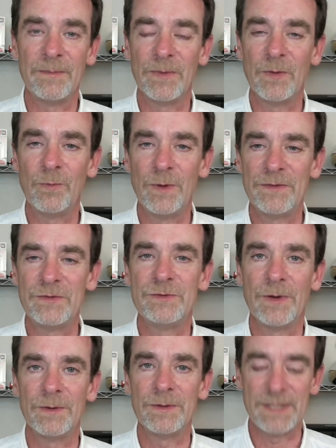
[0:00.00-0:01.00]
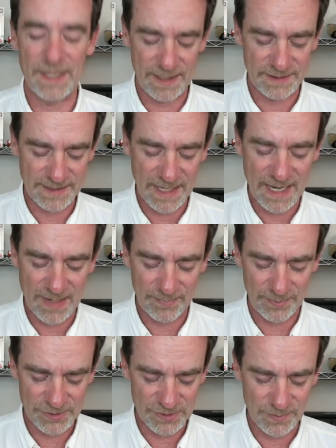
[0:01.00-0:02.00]
with DroneTag's app,
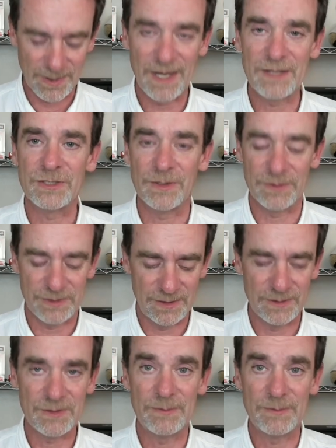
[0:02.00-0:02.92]
which is what I chose to do.